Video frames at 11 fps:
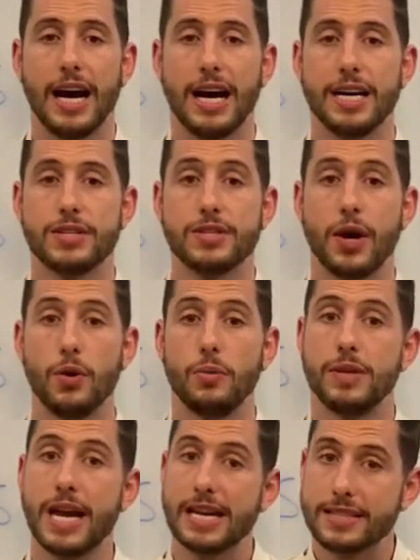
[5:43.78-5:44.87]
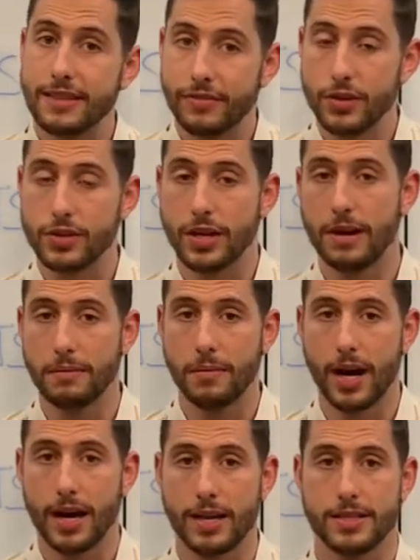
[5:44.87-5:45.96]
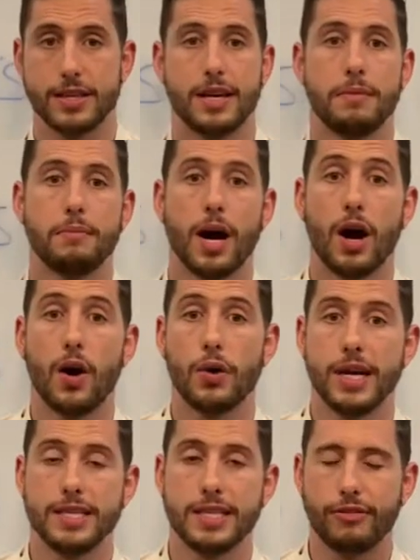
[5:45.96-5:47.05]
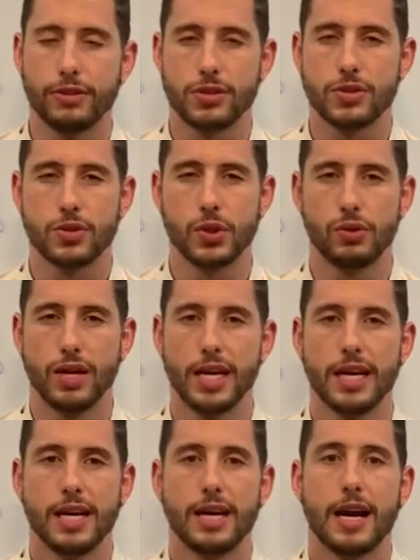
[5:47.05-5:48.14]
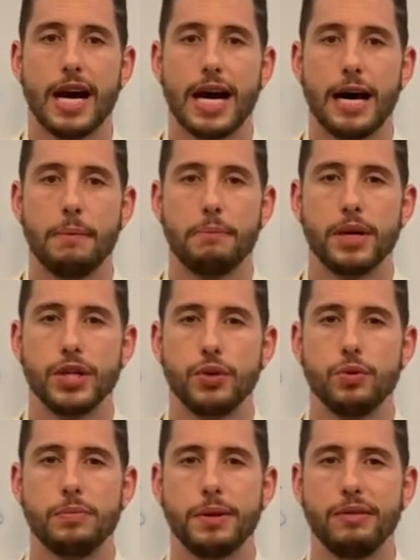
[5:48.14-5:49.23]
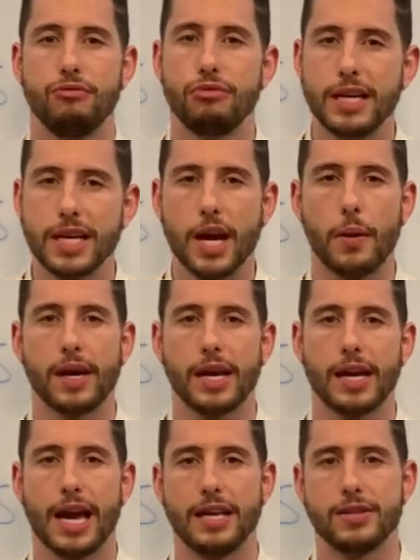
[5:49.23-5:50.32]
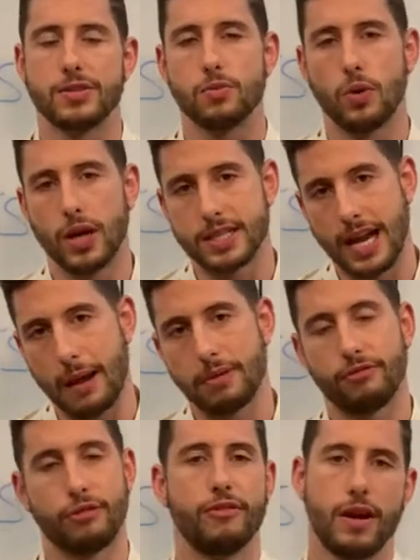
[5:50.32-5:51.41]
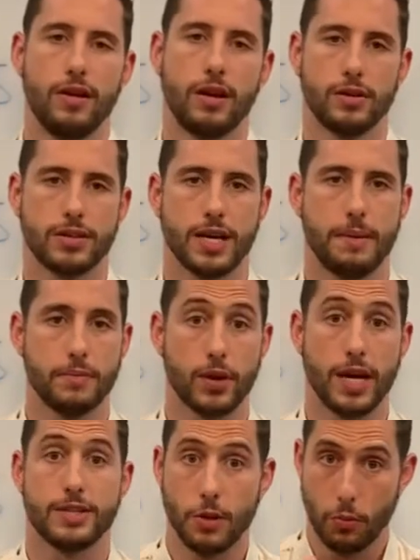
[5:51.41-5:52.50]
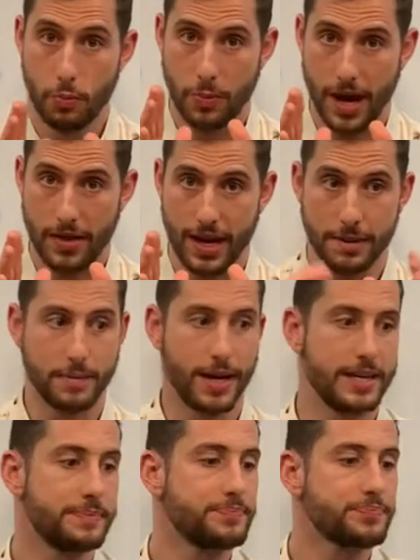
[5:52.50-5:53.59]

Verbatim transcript: Uh, so yes, the future might might hold a different story, uh, but you would be really going against what has happened for a very long time. Okay, so bear that in mind.